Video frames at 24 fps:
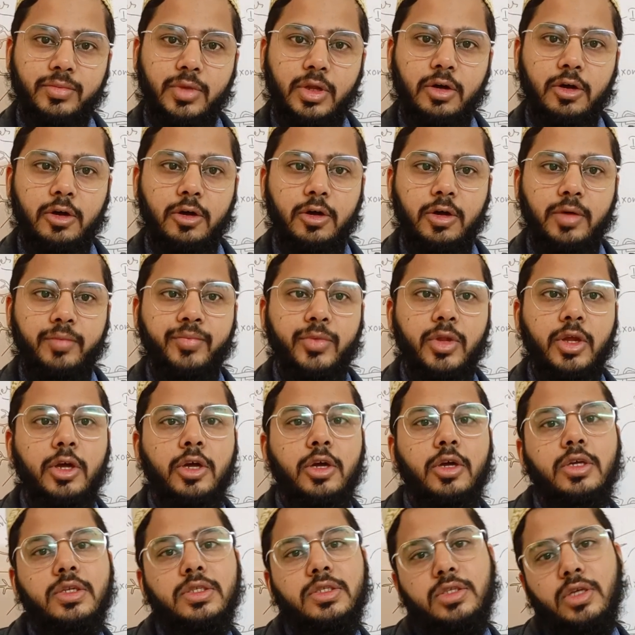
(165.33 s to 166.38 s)
uh,
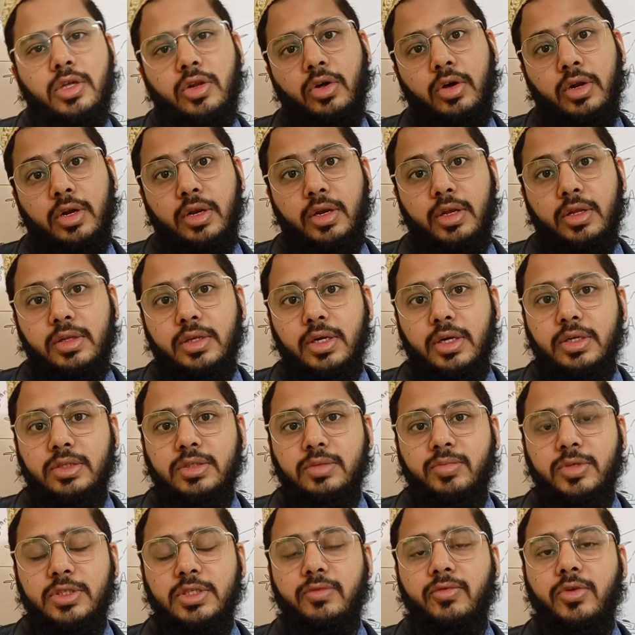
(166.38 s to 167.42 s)
cell organelle that is
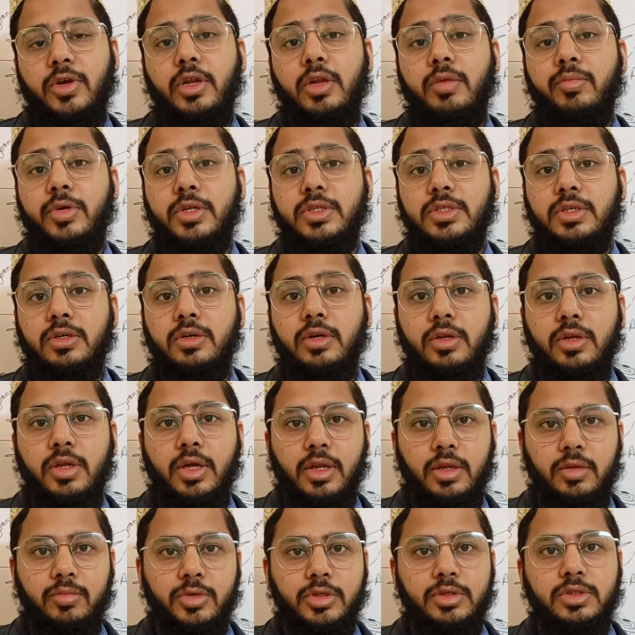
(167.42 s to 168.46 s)
specifically present in
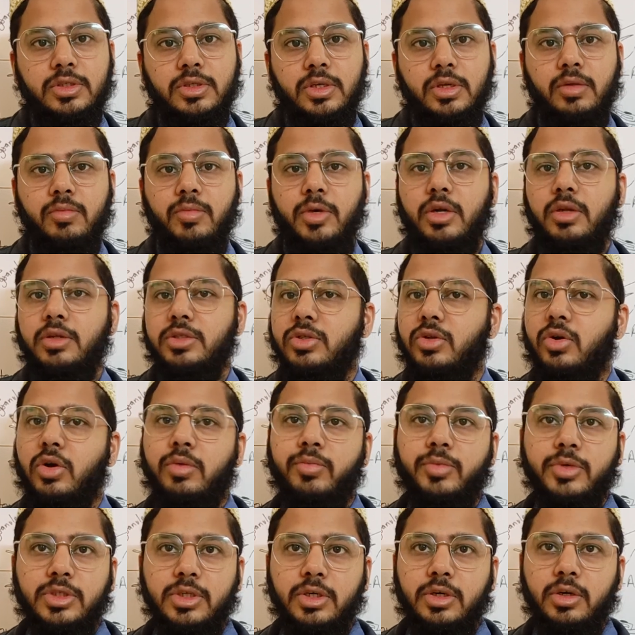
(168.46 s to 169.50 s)
animal cell but is
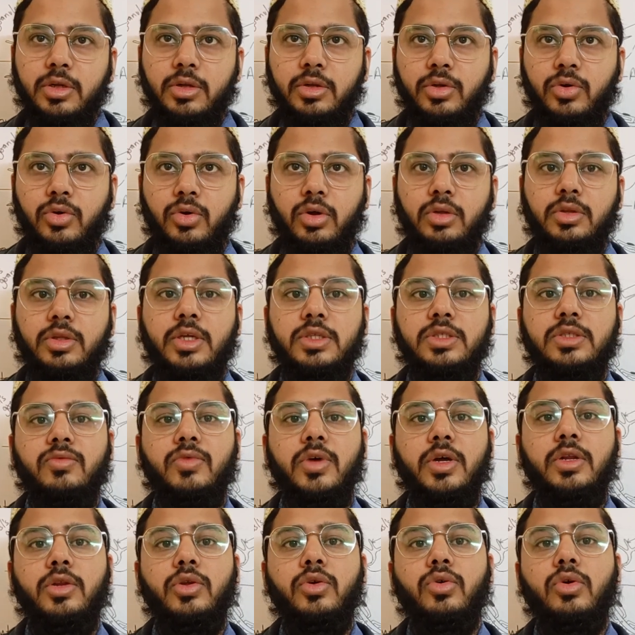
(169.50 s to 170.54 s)
not present in neuron. That's
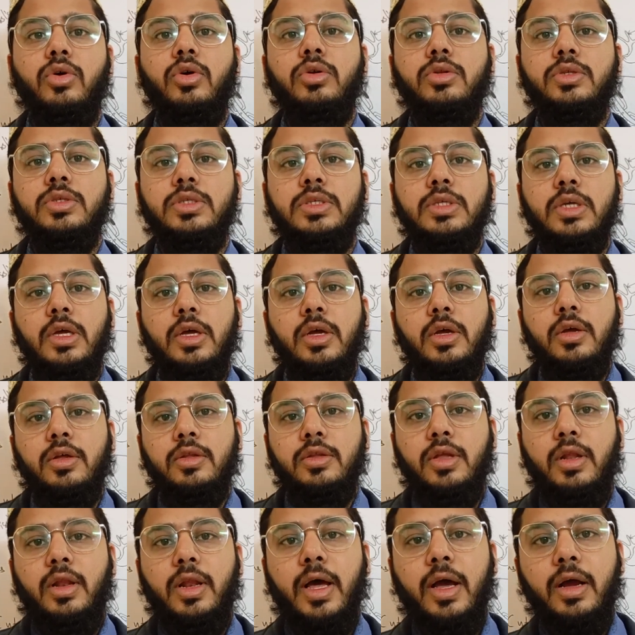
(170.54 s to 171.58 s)
why neurons
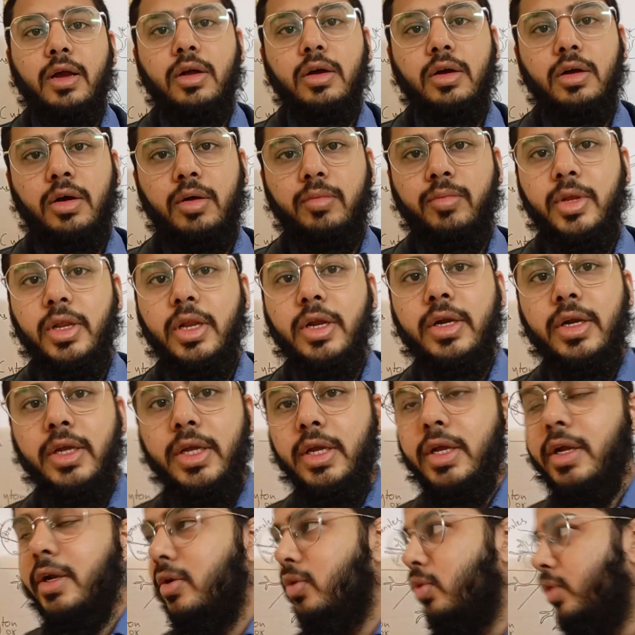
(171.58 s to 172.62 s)
they lack a ability
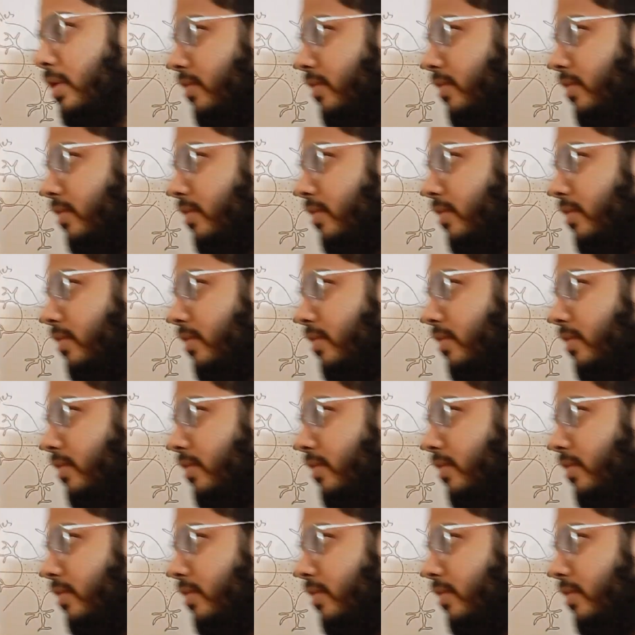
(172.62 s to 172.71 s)
to